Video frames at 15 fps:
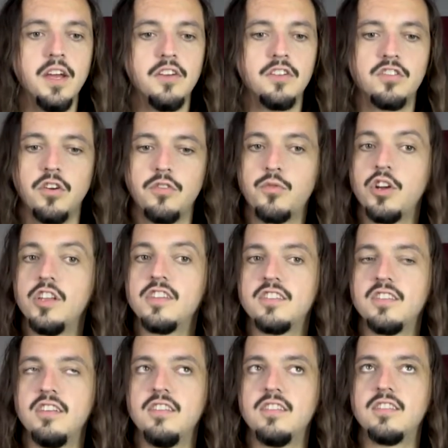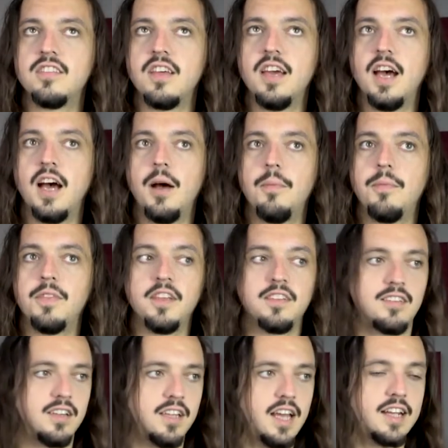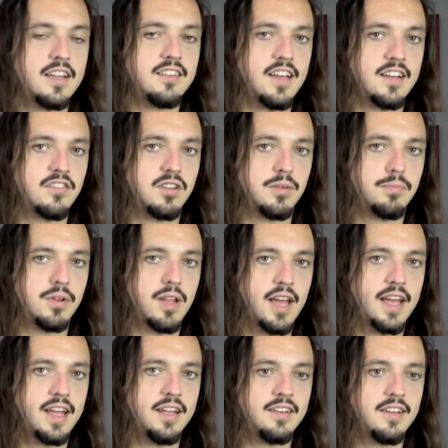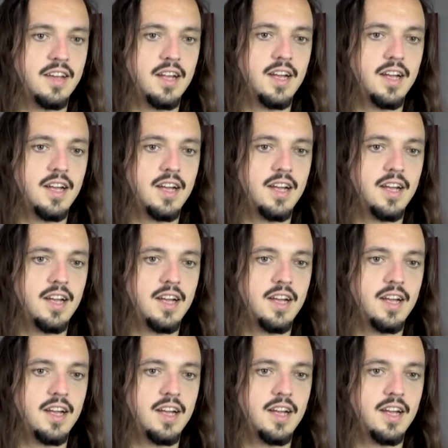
So for instance, this lick is actually played